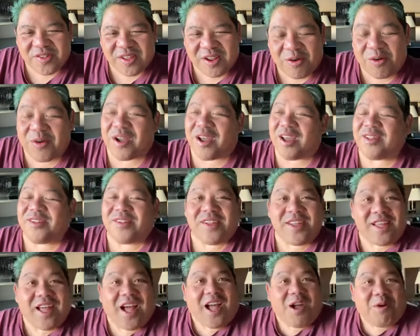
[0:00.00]
Oh, see,
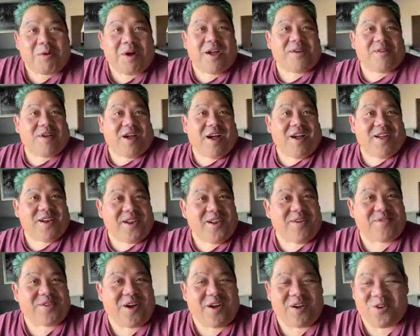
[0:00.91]
I loved
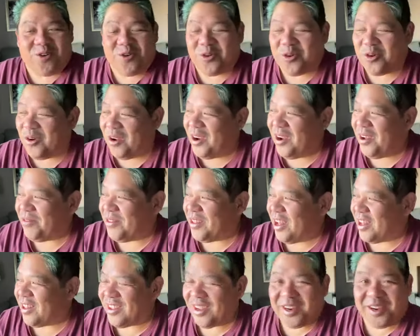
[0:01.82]
hot cocoa. I love
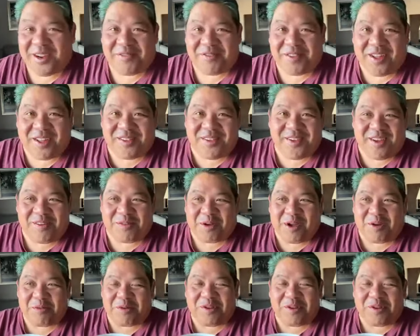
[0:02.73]
that. I love that. I